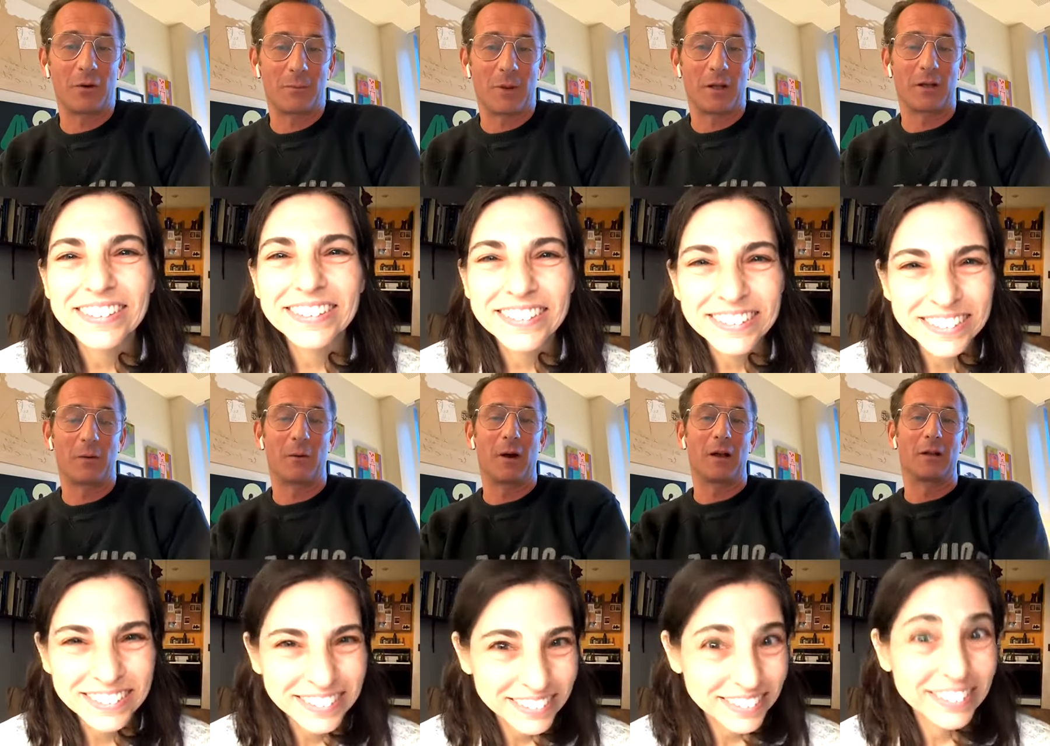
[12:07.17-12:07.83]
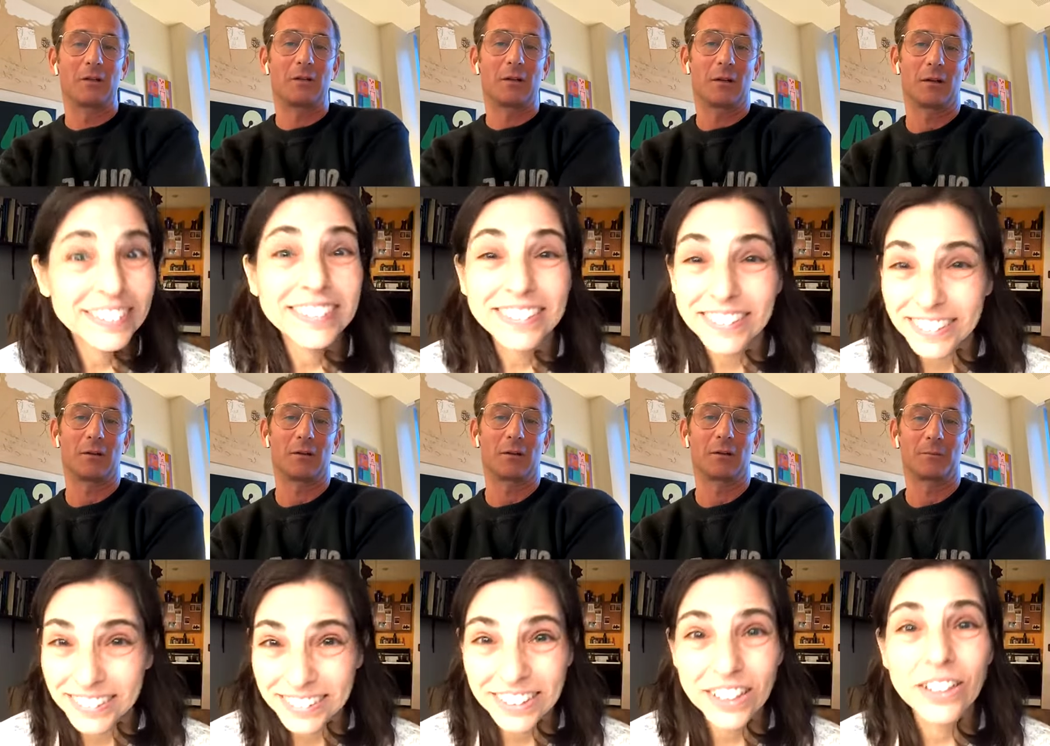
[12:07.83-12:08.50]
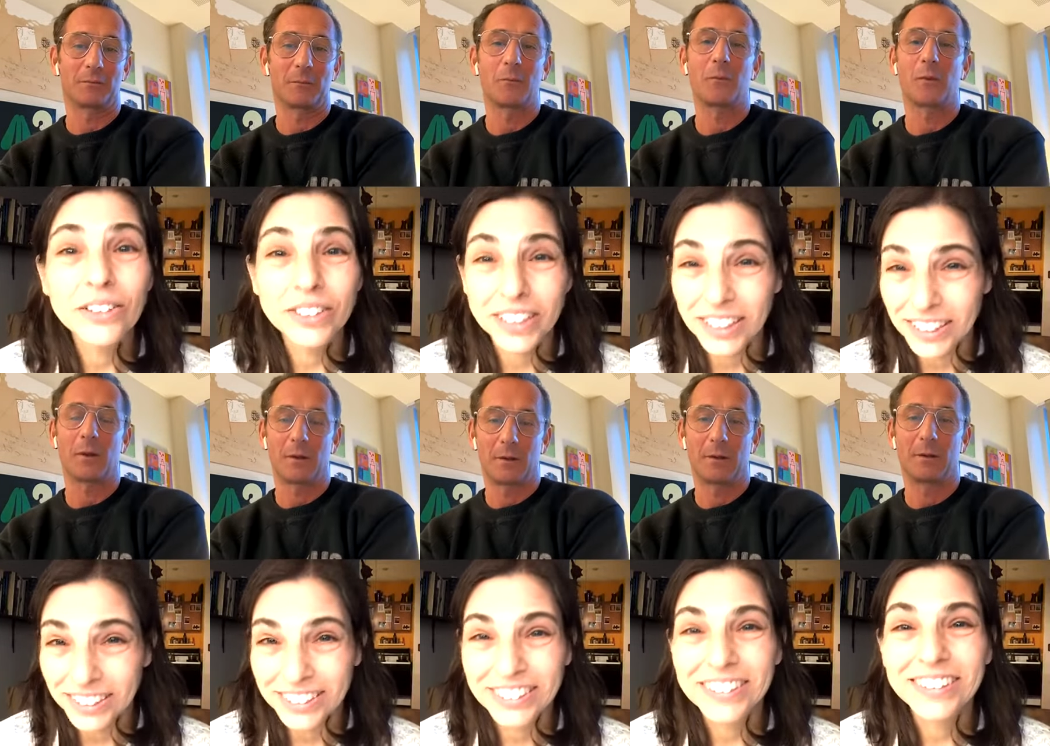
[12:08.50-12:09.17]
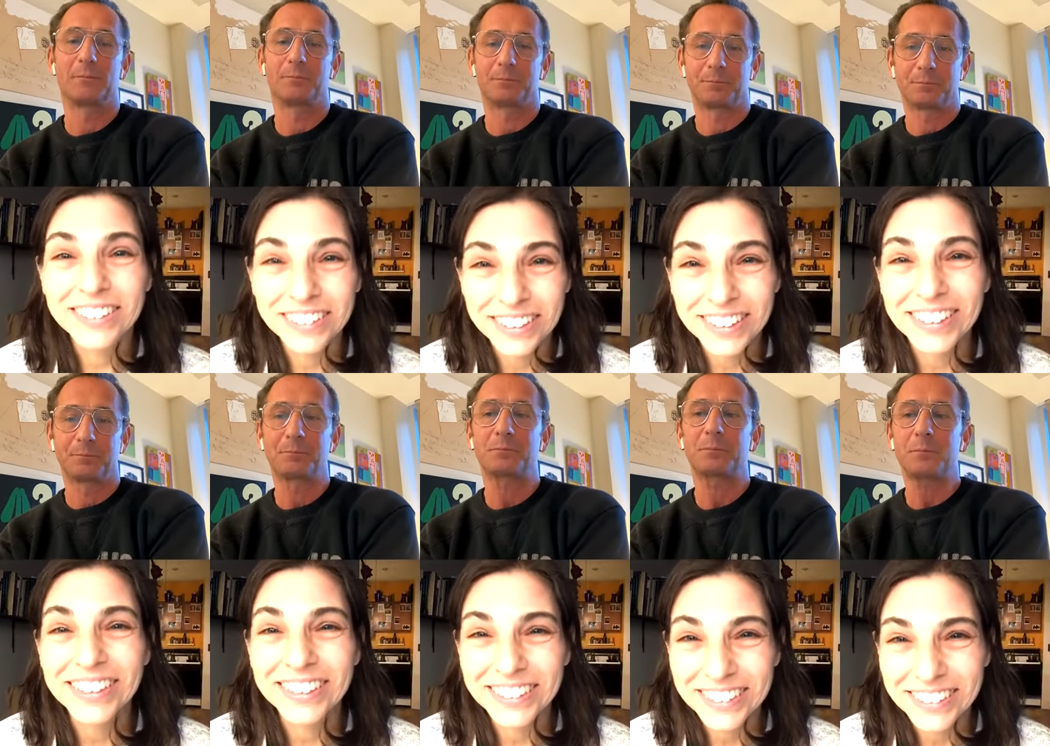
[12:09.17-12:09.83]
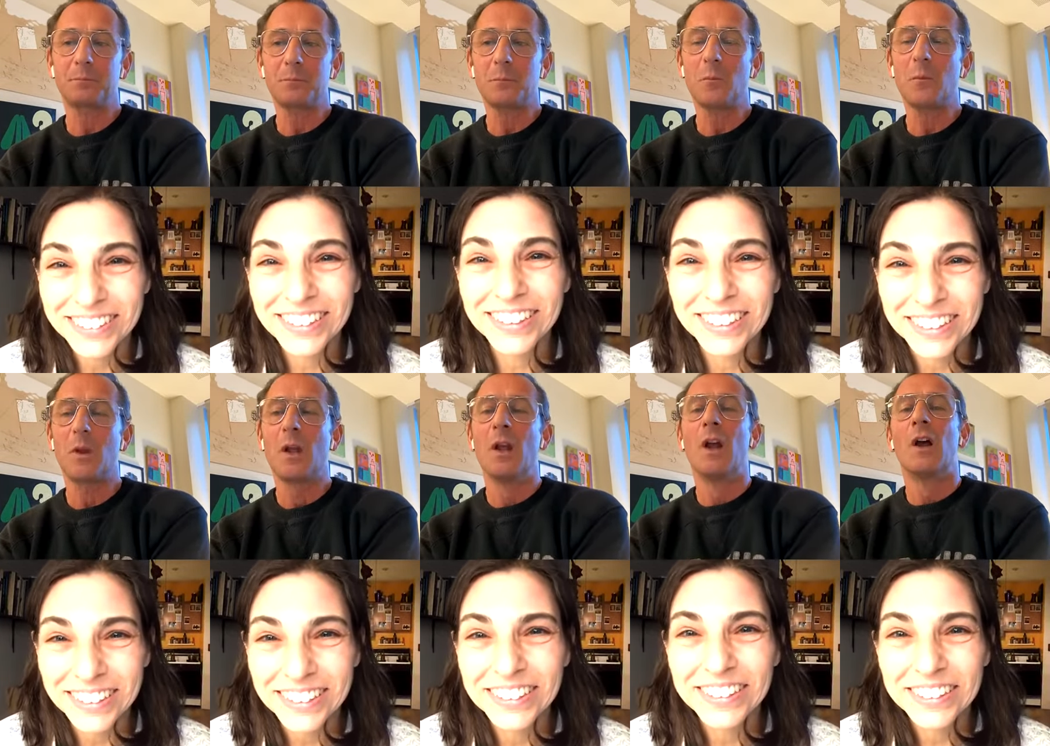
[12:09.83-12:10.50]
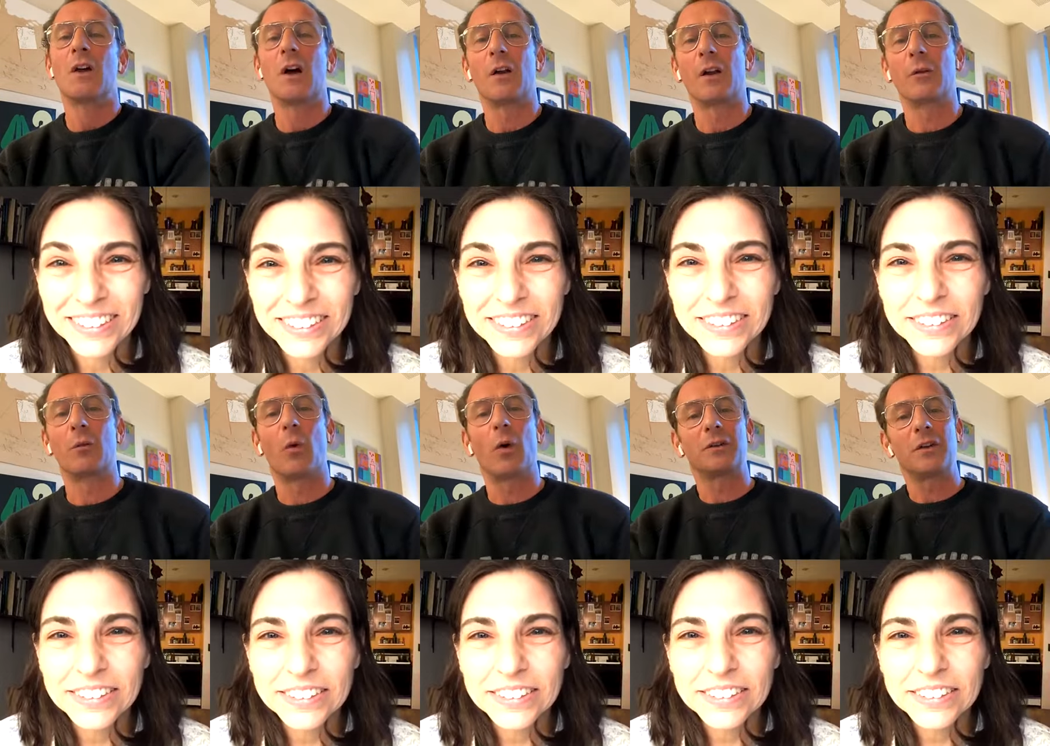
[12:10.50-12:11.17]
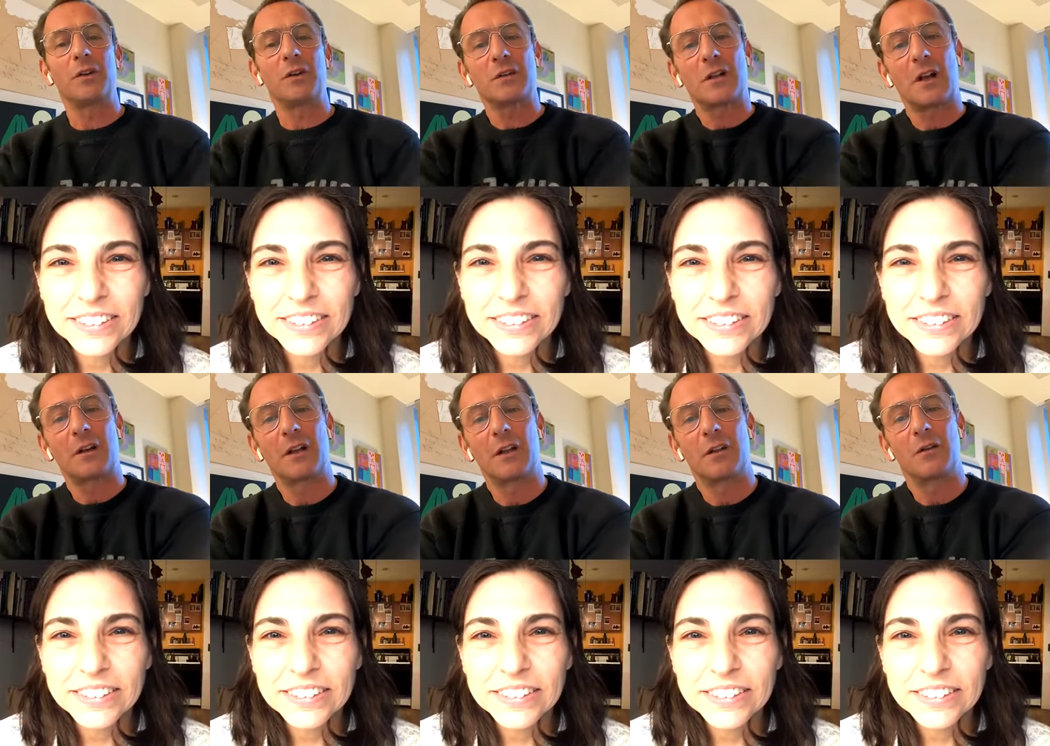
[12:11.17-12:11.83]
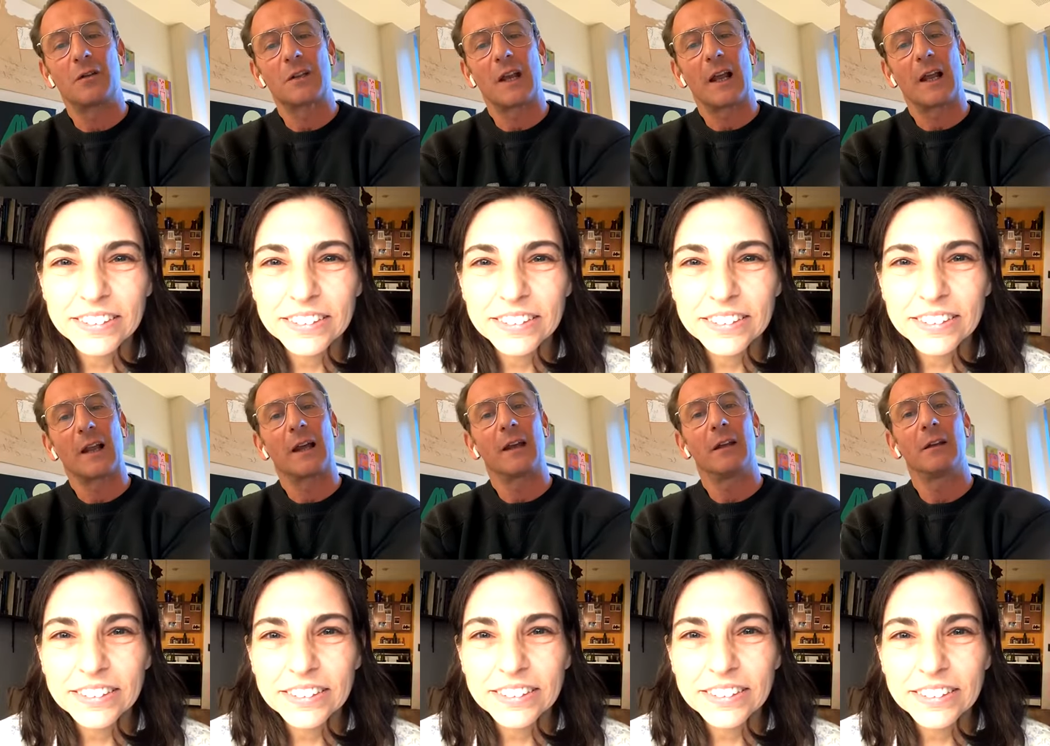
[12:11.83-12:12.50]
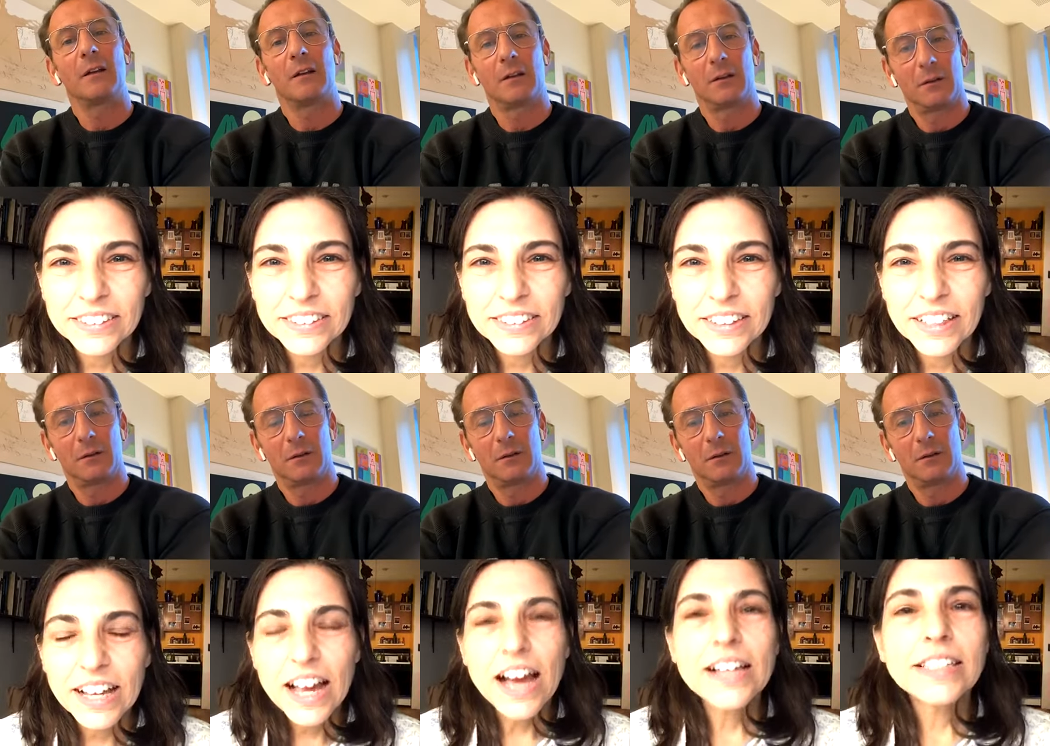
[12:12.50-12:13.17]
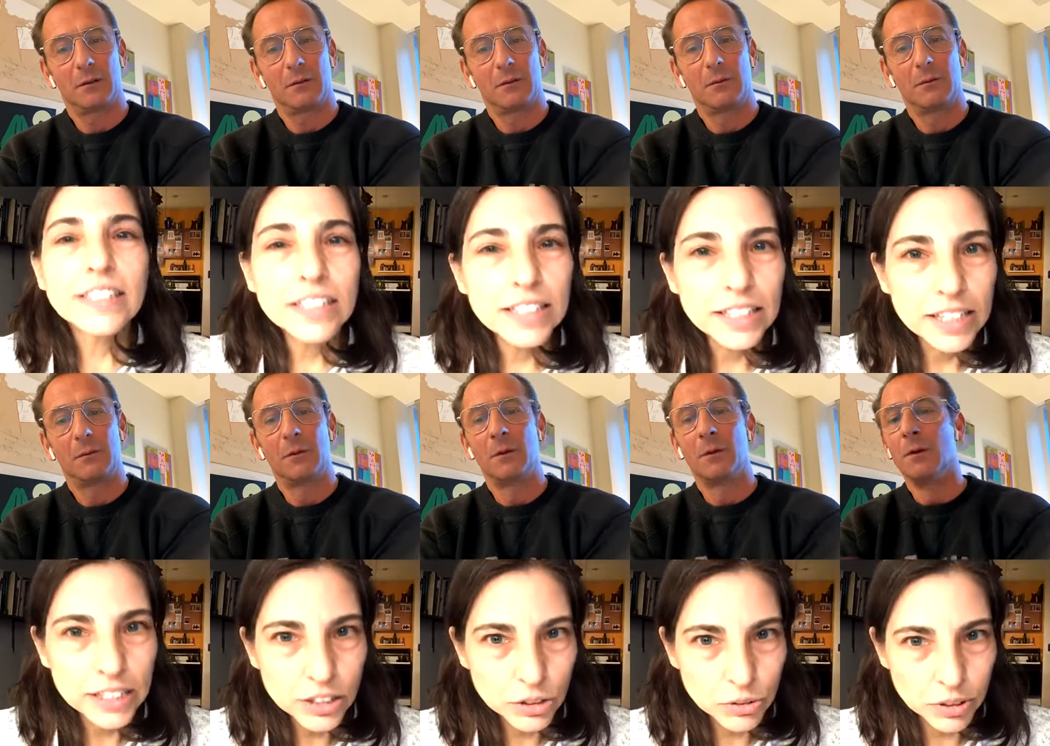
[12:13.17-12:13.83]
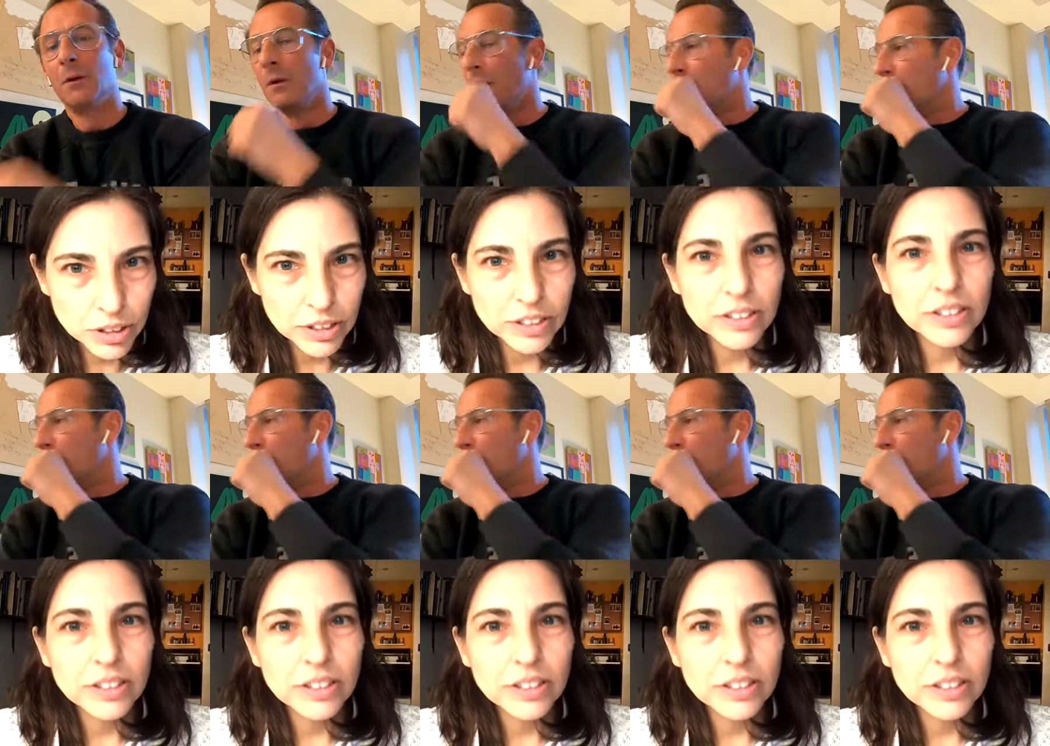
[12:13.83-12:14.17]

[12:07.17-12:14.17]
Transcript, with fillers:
Speaker 1: in many ways. You know? Oh yeah, yeah, yeah, yeah. And what did you study at UCLA?
Speaker 2: I studied history.